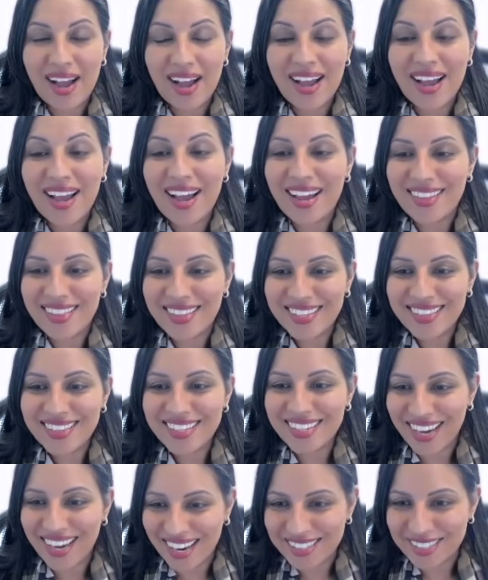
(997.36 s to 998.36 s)
I think
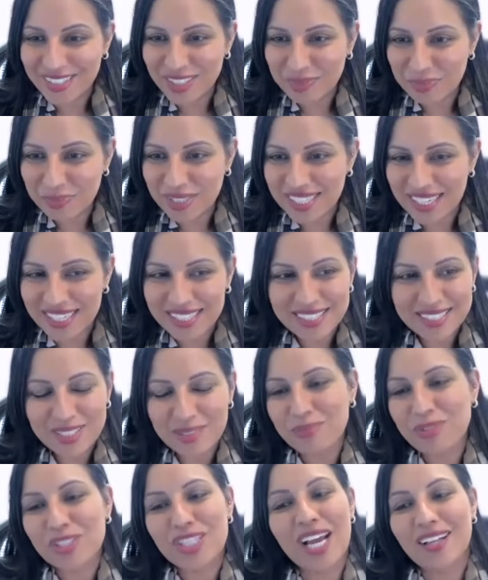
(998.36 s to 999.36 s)
the guidance presents
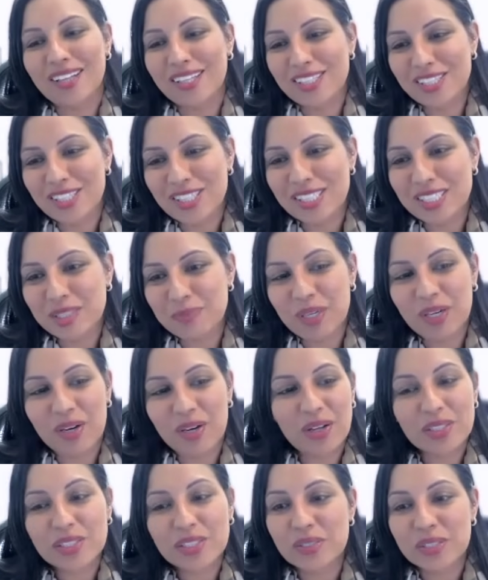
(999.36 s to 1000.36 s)
some challenges, but
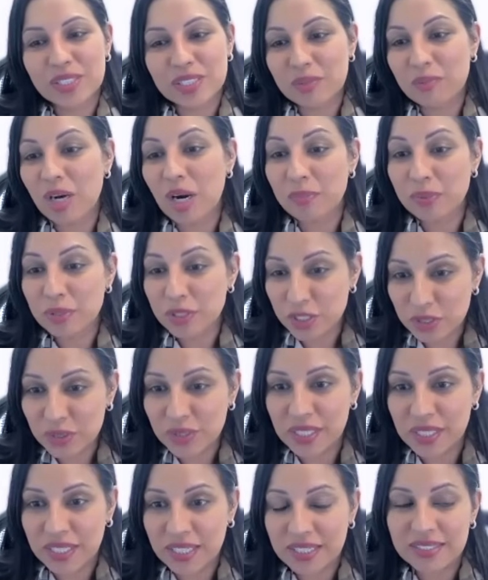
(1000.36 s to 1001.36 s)
also some
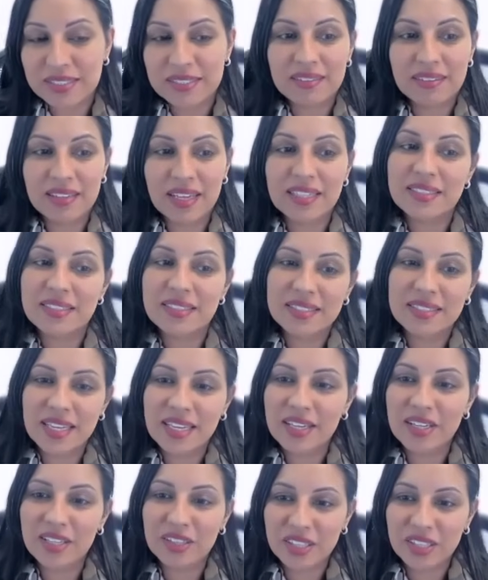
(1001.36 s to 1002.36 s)
opportunities. Let's
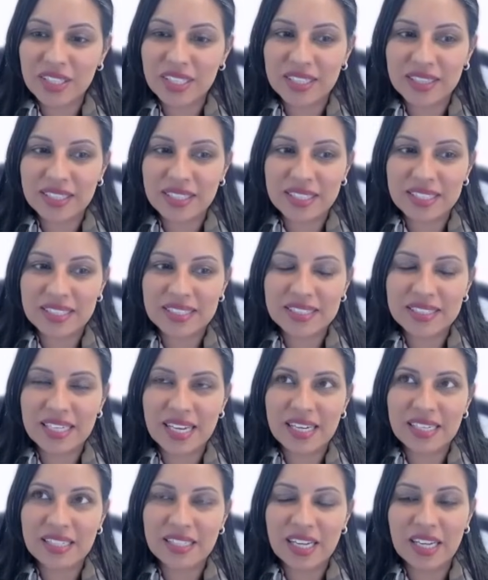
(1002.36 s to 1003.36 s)
take a look at this
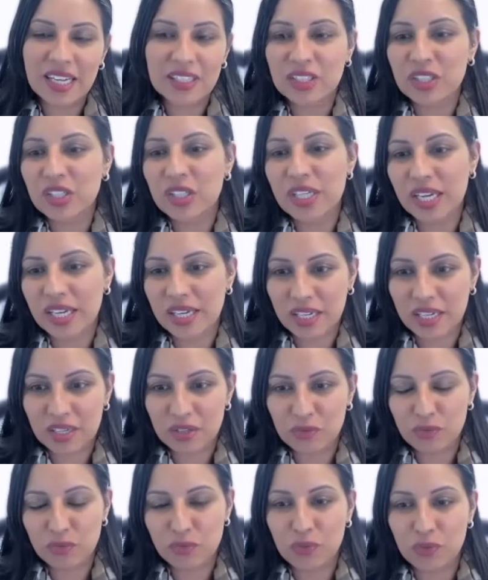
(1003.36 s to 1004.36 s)
and look at
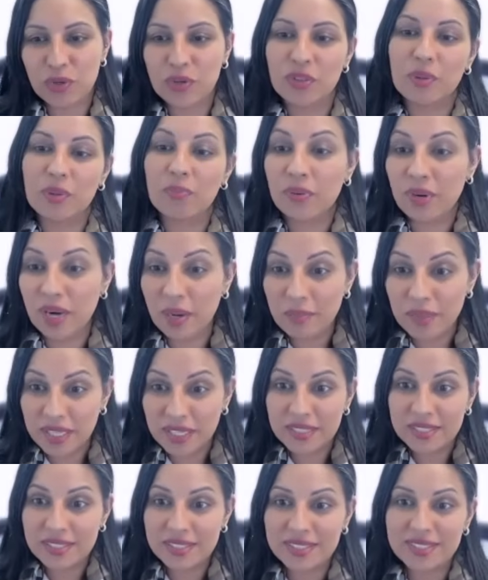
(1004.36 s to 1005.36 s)
it for the
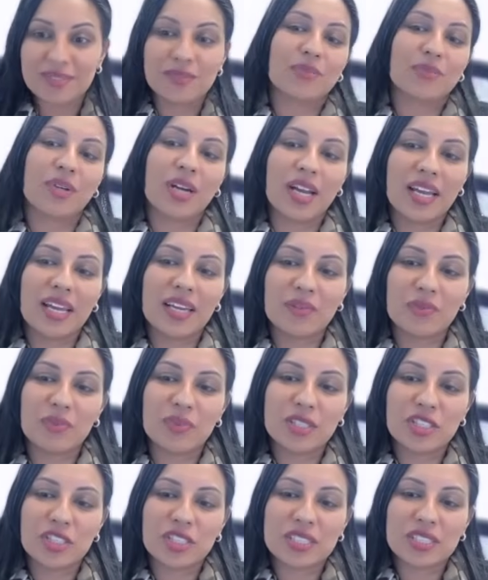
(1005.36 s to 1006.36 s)
premise, right?
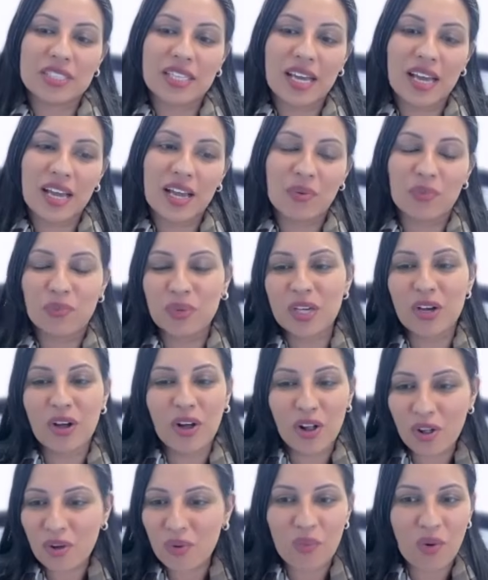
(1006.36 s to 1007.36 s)
Which is that we
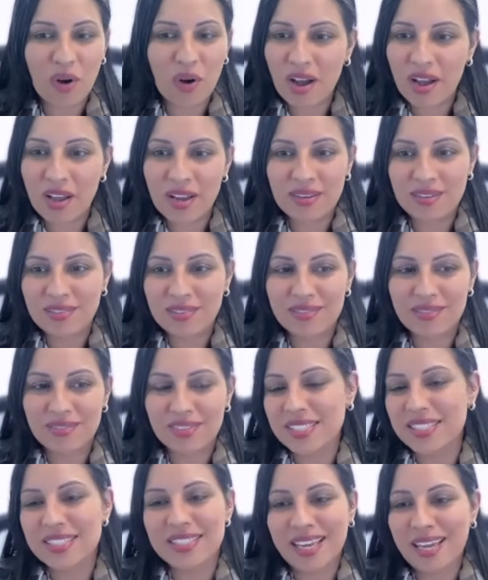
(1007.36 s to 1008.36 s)
all want
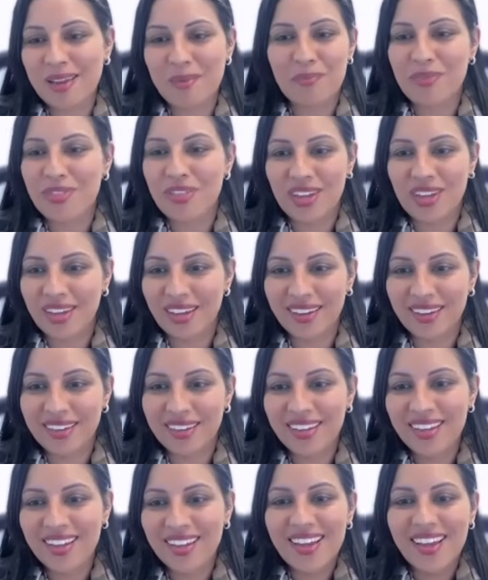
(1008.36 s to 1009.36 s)
the same
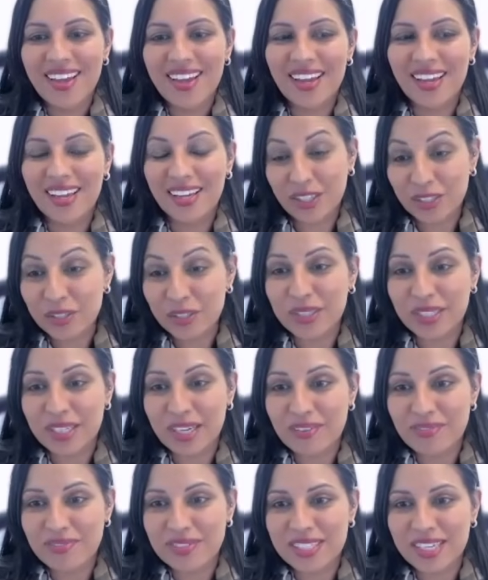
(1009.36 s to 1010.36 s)
thing, including
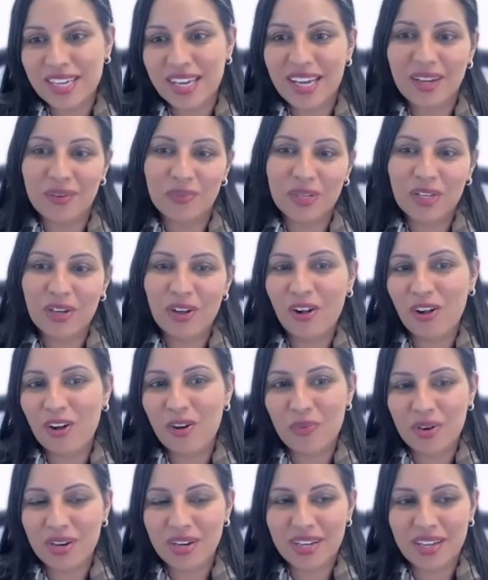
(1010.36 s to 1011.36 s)
FDA. We
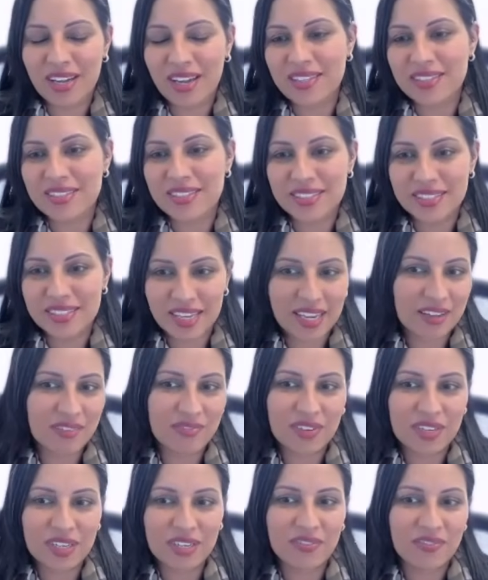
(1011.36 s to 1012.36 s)
all want to get safe
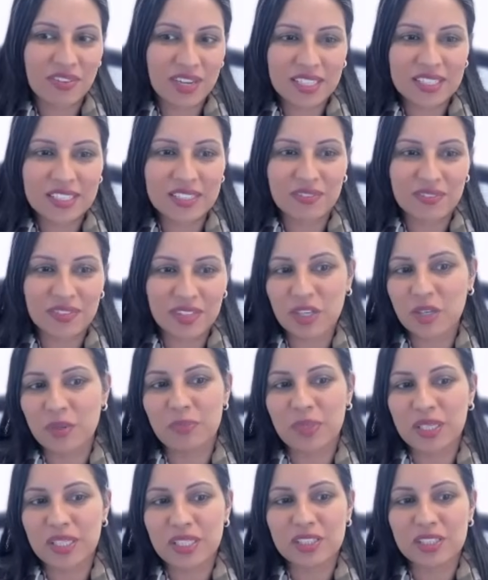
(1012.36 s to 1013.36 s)
and effective
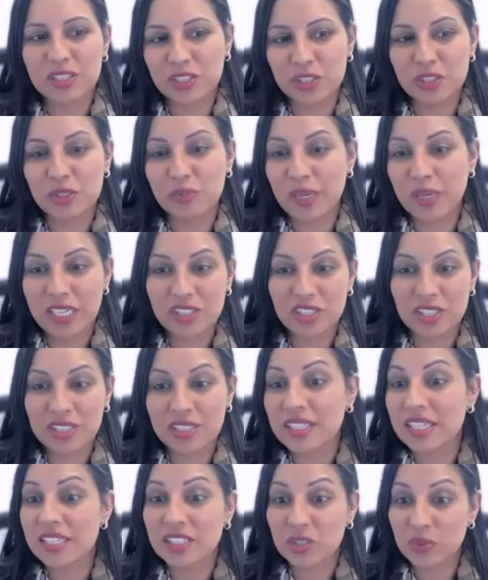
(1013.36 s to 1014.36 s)
therapies to
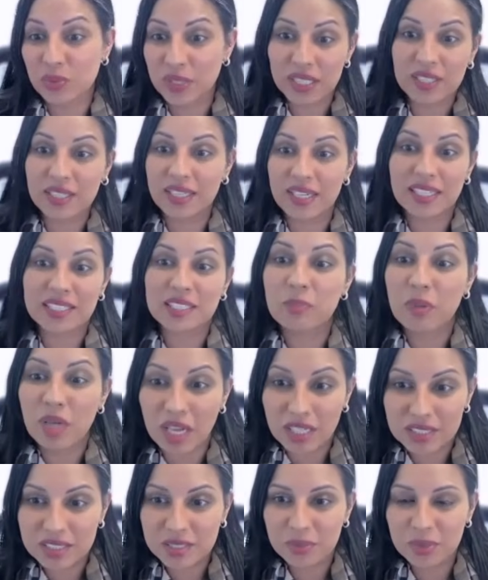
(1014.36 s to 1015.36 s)
patients as quickly as
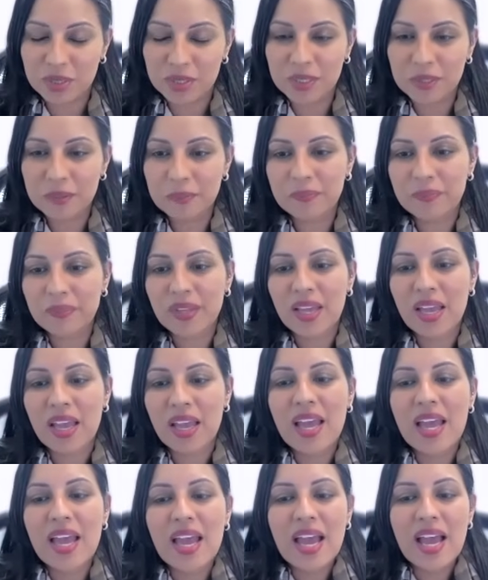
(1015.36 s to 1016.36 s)
possible.
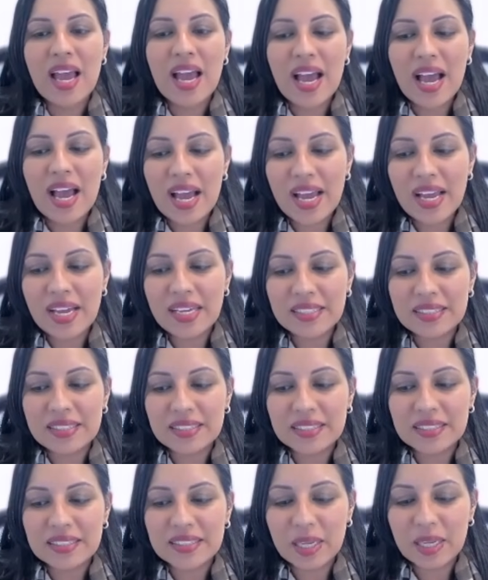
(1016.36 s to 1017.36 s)
And
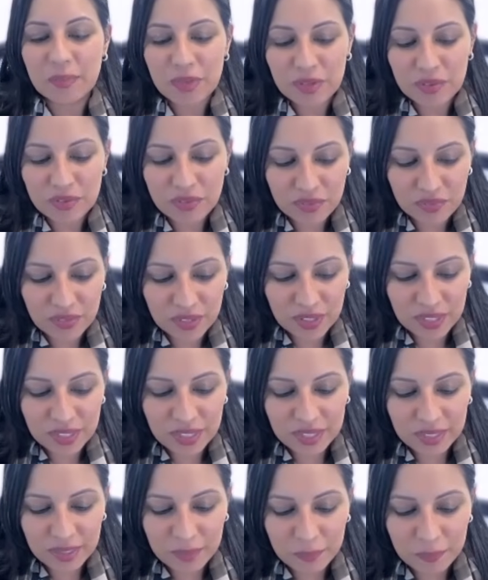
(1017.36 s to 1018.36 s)
some of
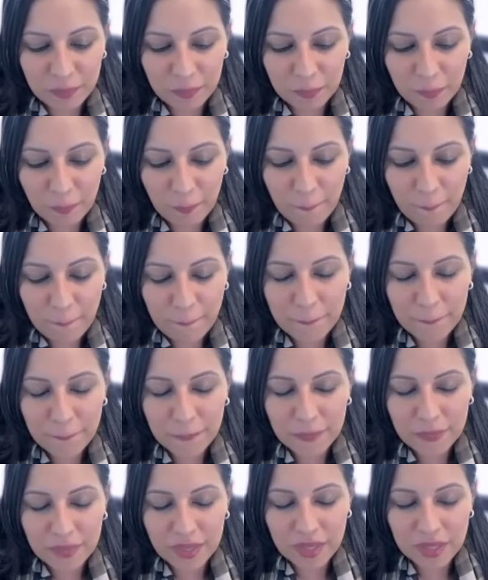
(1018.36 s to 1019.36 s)
the
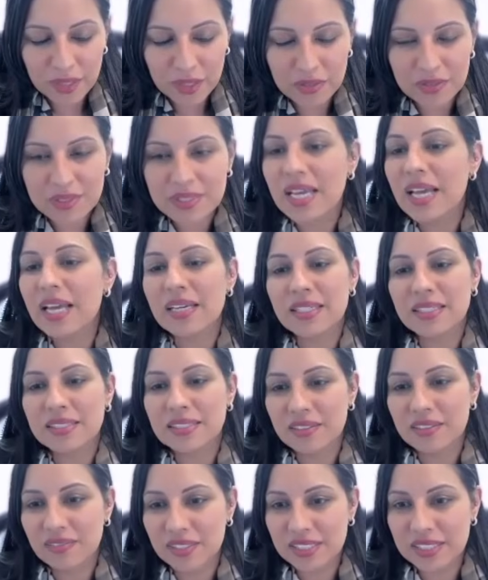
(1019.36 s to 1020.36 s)

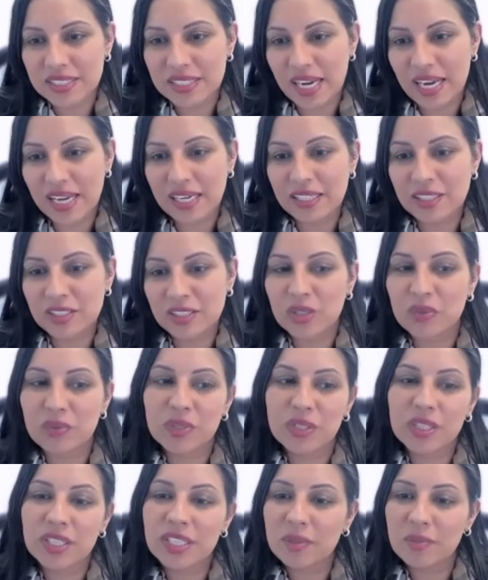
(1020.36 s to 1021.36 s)
tenets of this guidance are
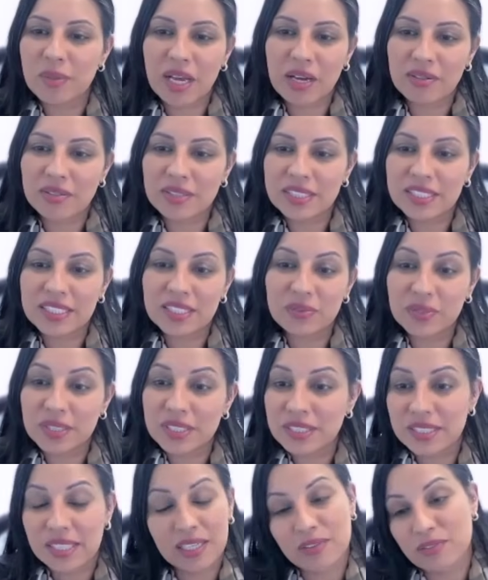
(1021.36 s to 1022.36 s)
really about
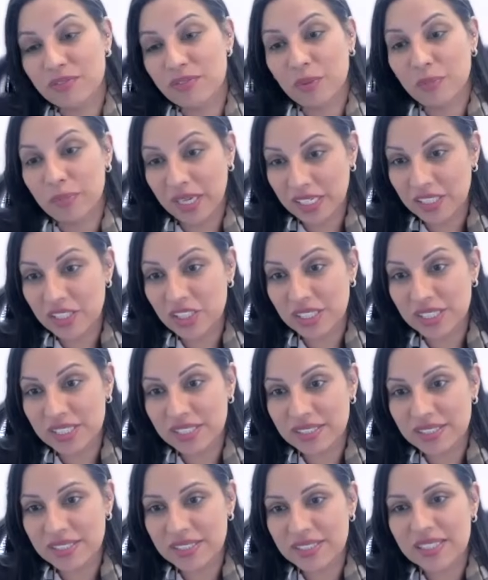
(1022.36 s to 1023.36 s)
de-risking for
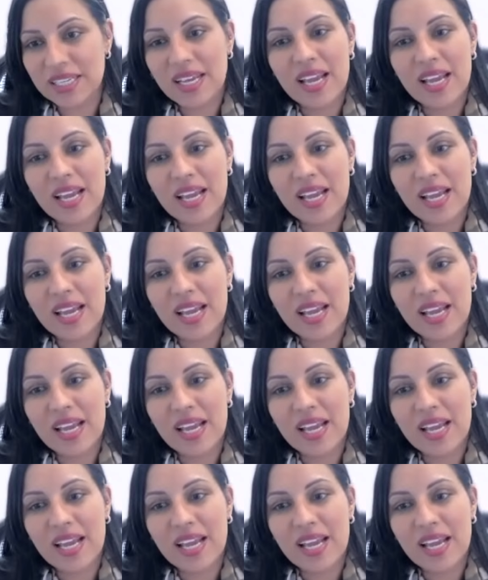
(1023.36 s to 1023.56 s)
patients